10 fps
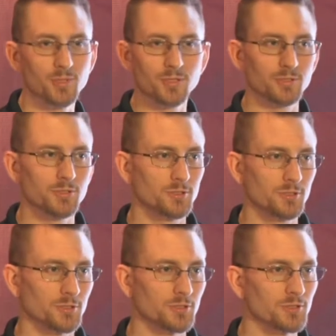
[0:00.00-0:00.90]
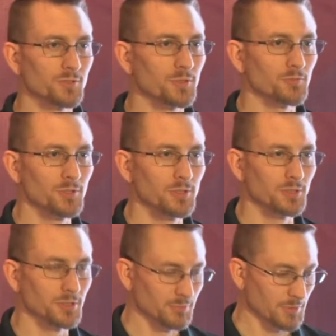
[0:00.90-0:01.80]
because this isn't something we need
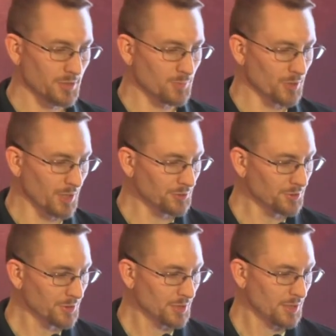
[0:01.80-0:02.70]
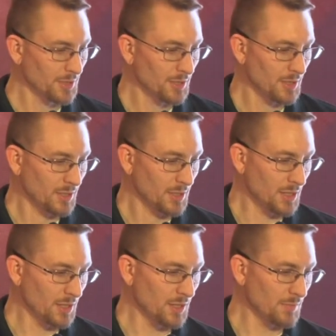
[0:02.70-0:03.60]
to keep around.
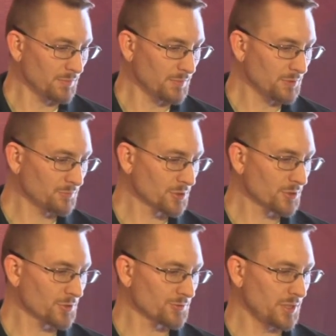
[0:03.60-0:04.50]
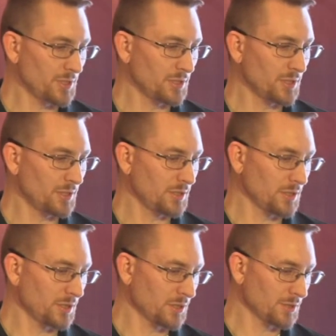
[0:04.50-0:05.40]
Then we're going to create
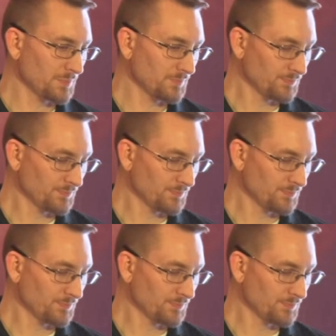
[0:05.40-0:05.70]
an